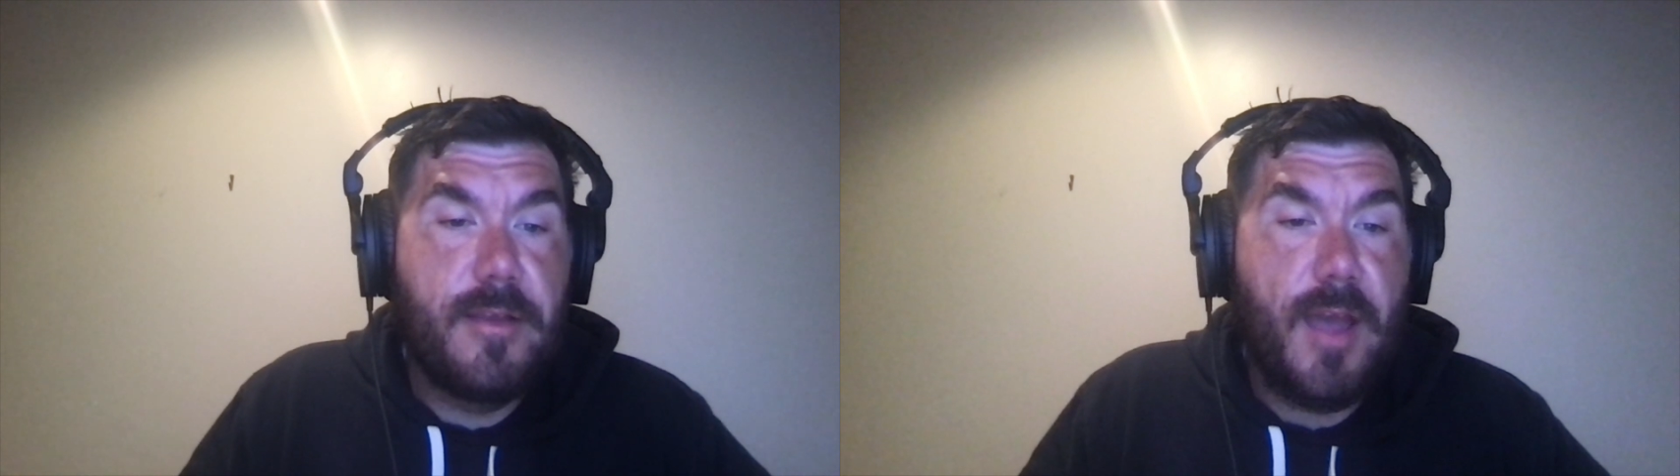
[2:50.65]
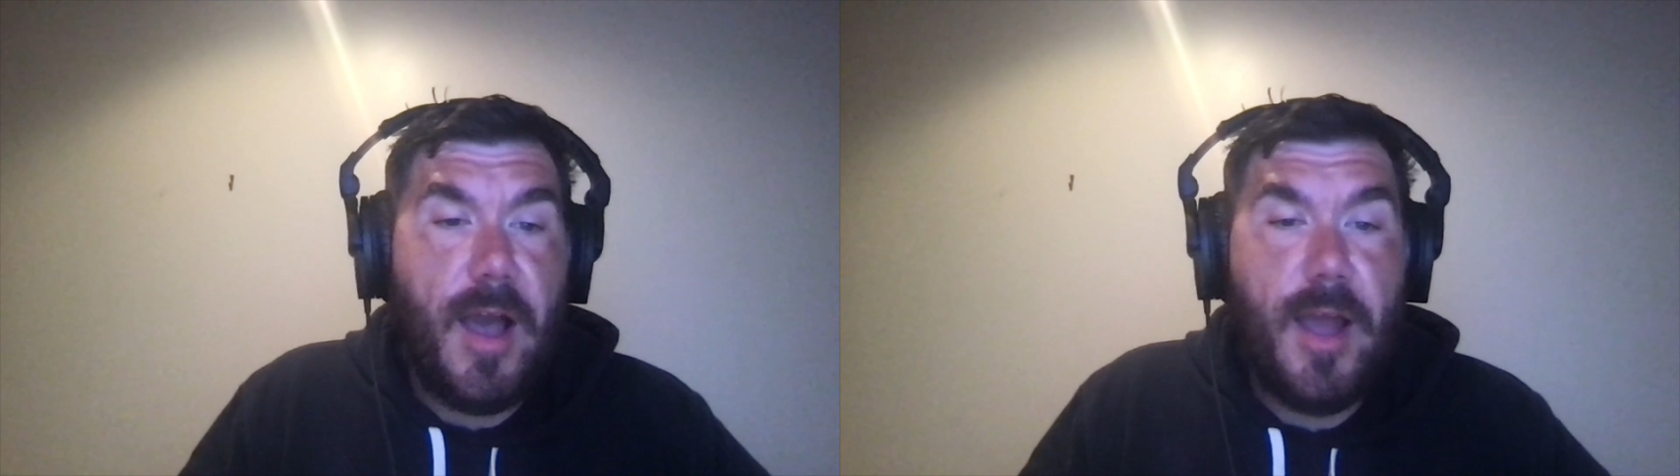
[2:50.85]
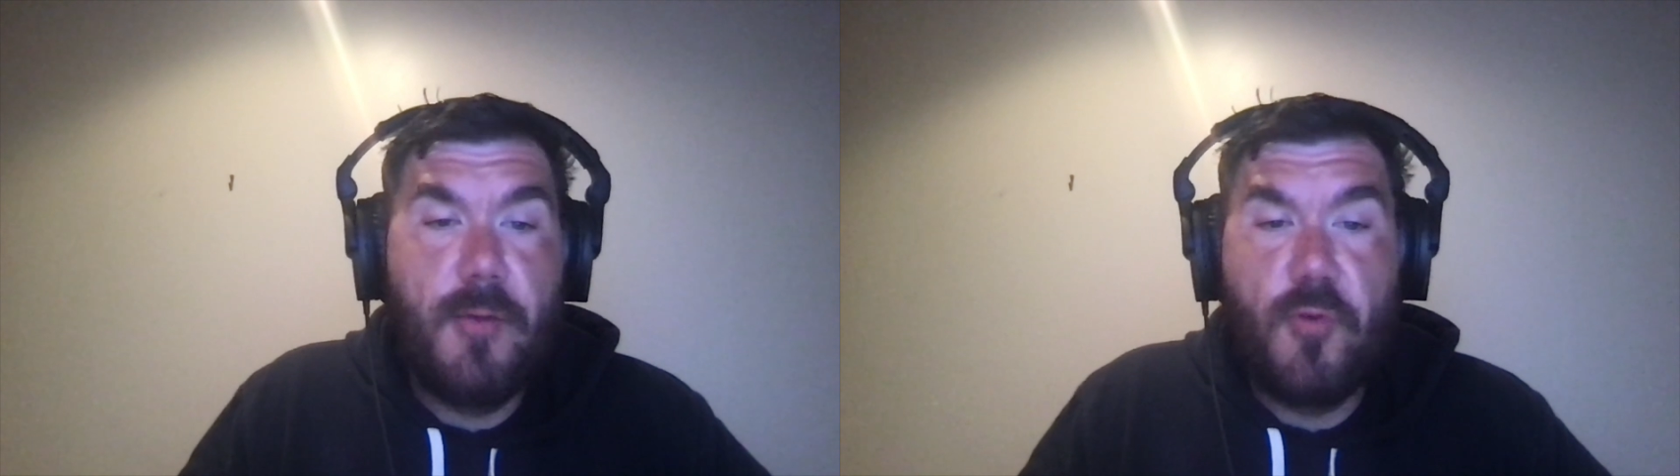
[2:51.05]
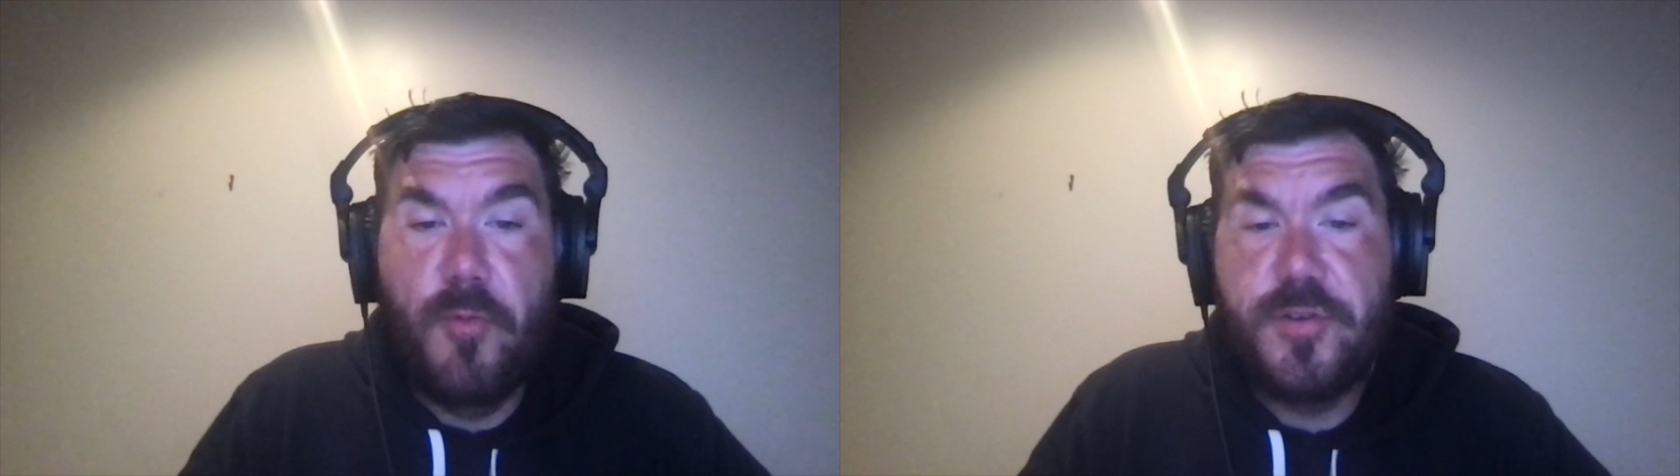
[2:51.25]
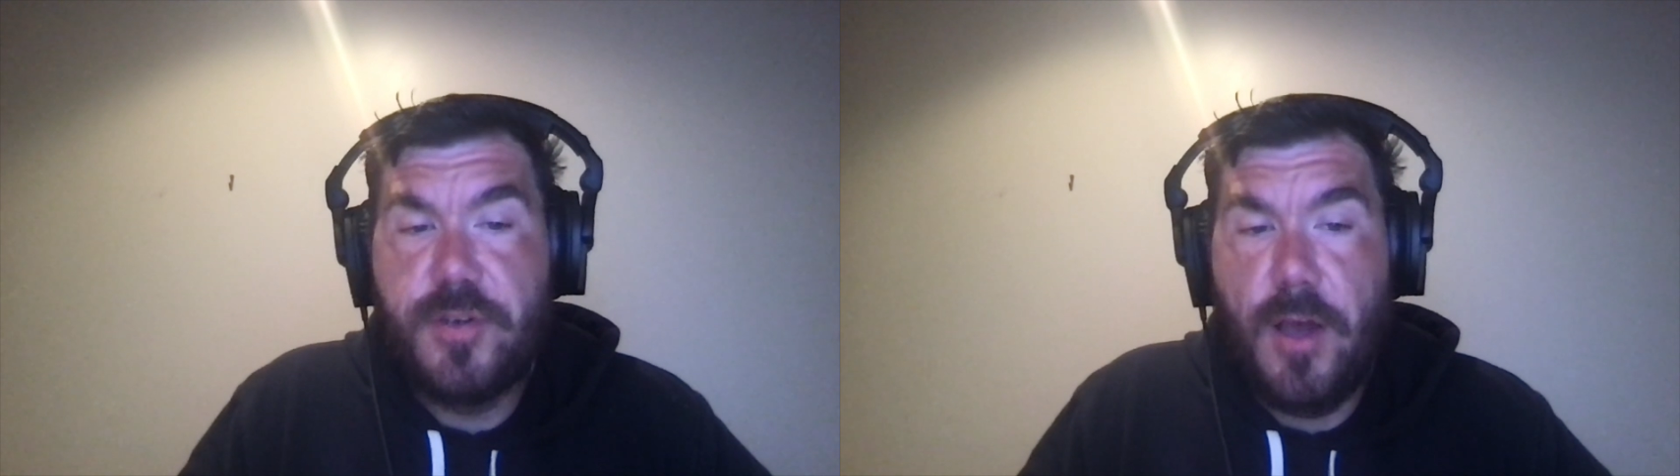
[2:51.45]
Kai
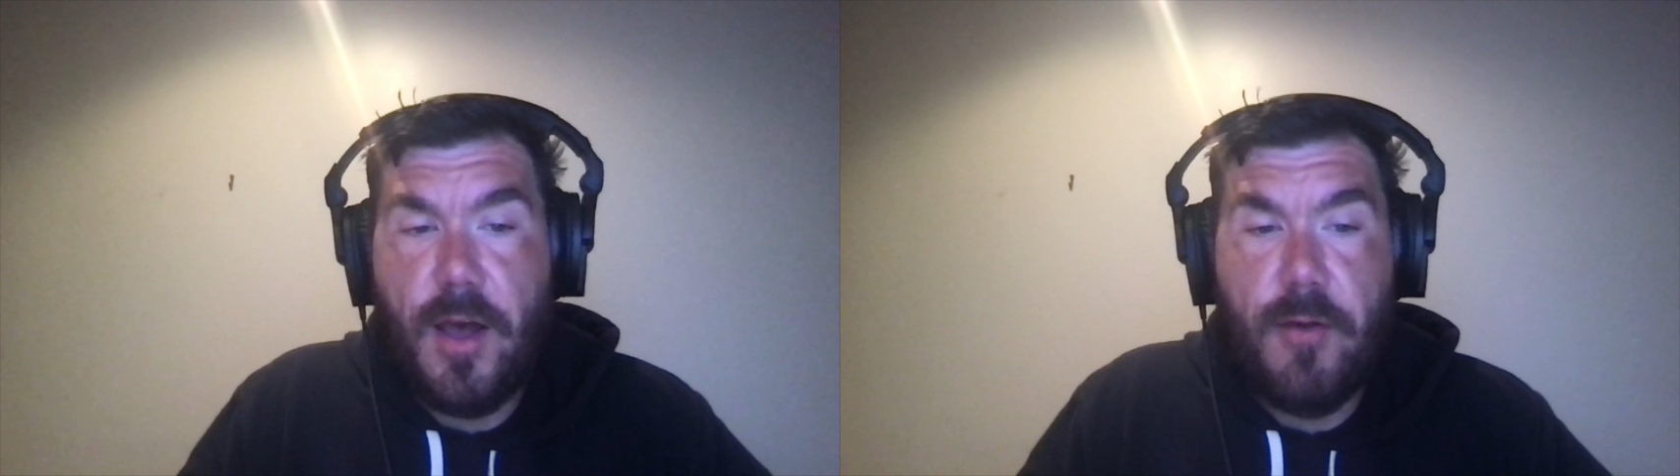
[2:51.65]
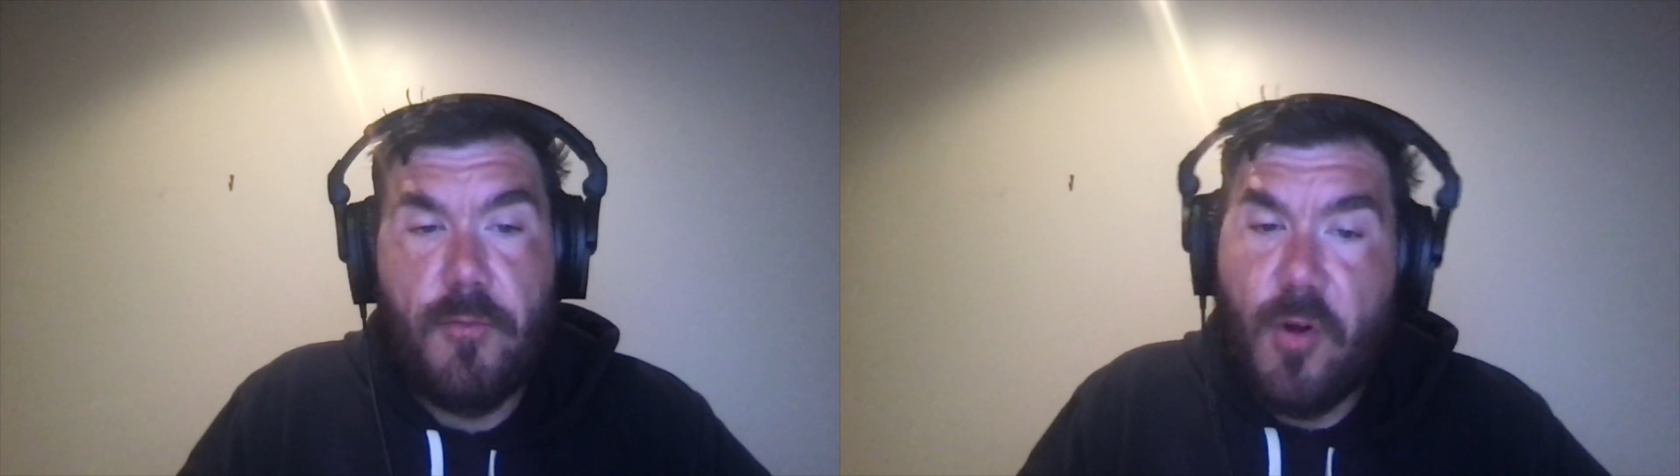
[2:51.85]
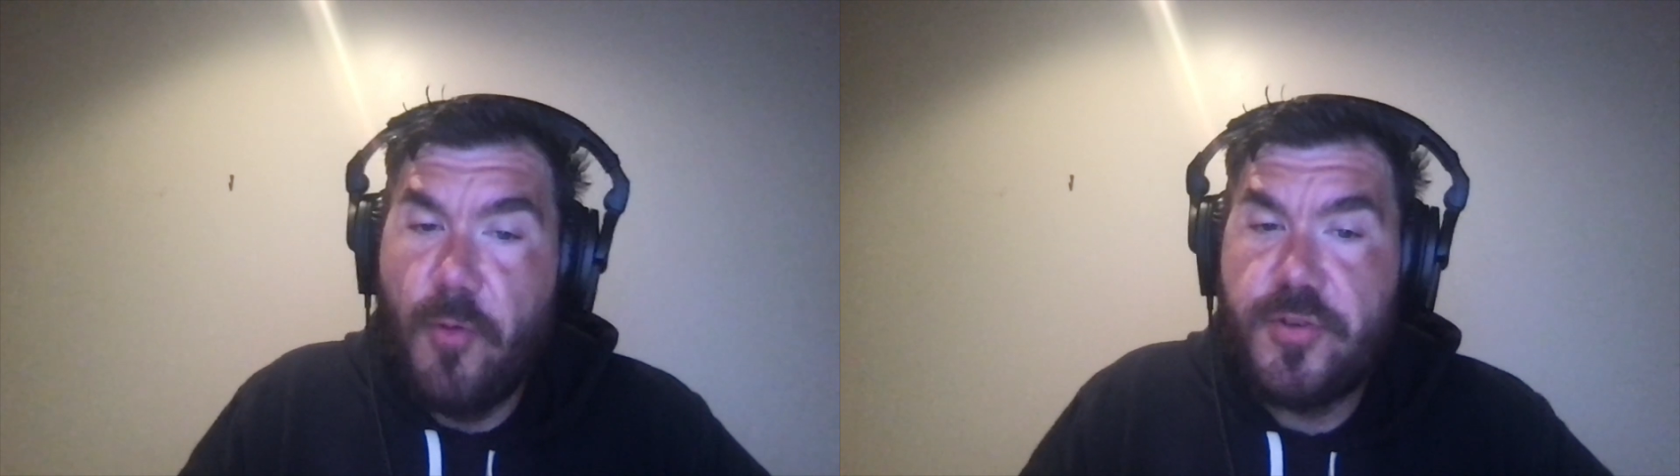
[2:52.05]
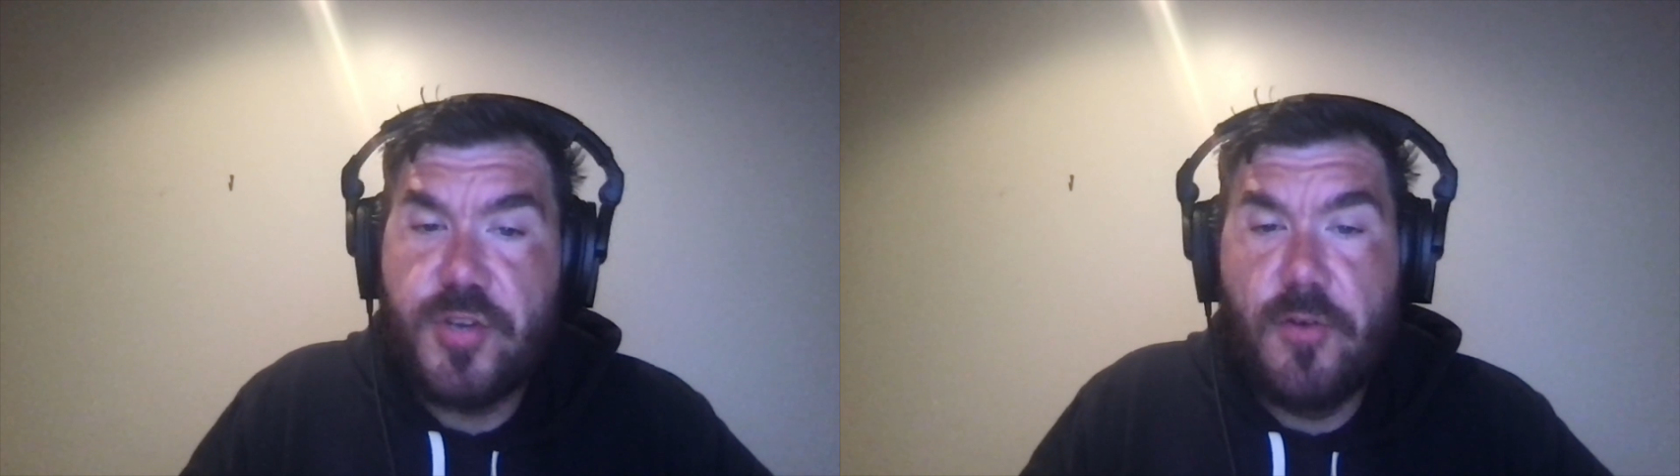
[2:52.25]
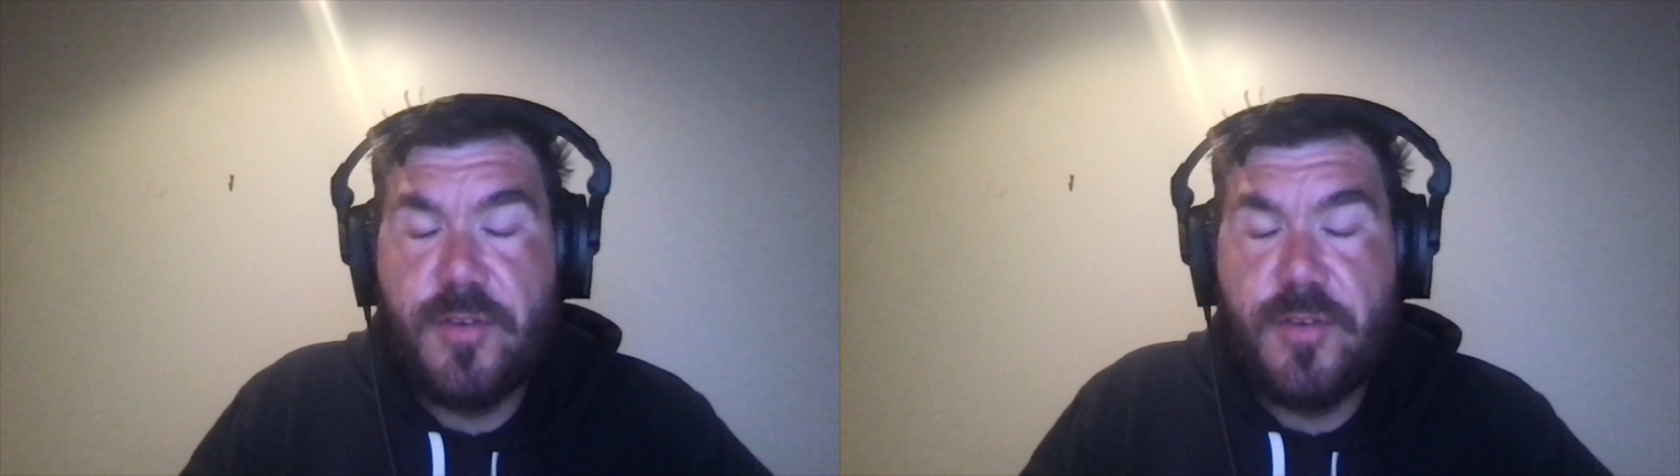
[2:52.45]
Robichaux,